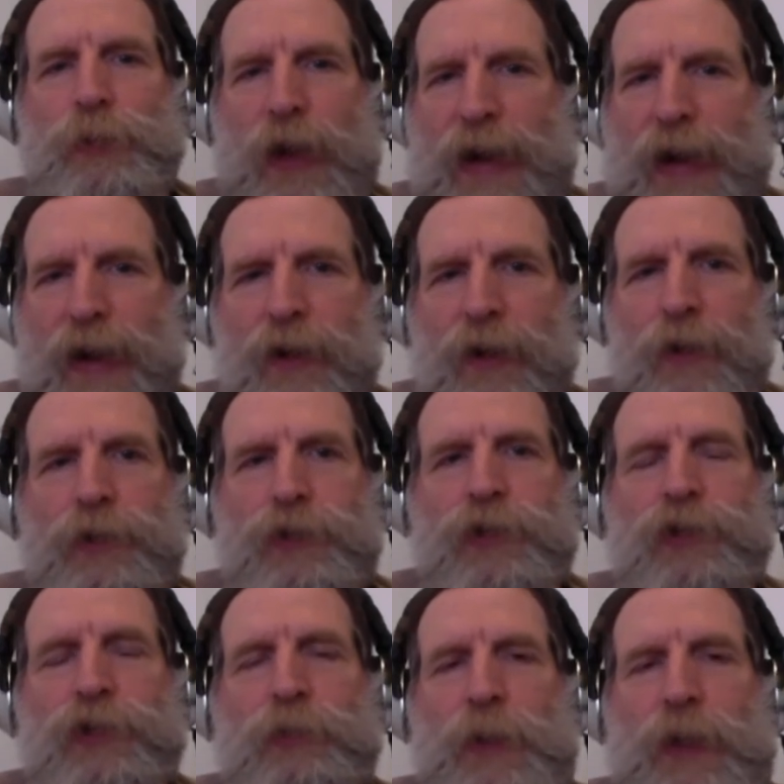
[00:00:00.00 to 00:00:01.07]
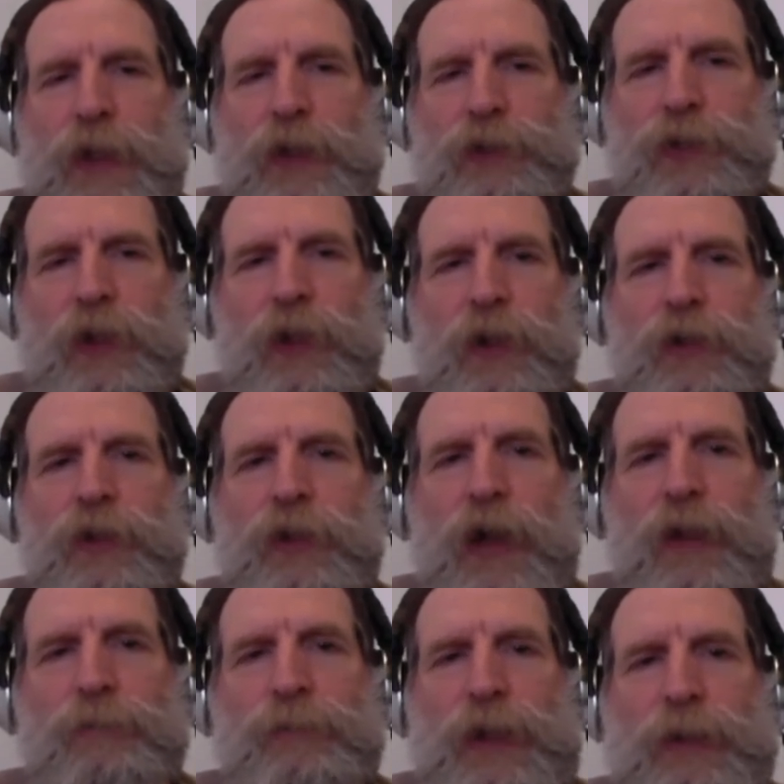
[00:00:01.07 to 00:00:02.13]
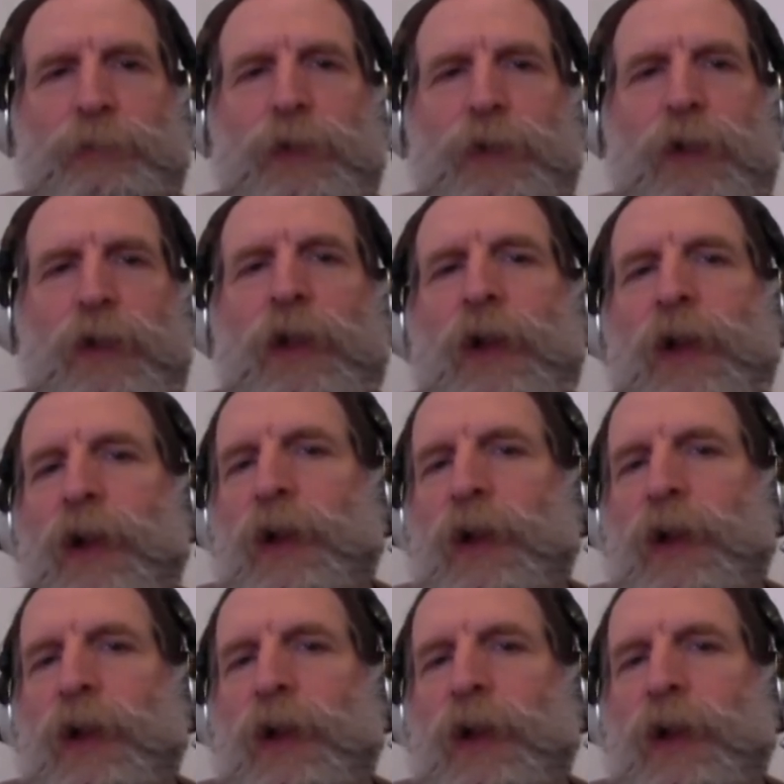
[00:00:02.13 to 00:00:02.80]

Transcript: fire hoses being turned on people,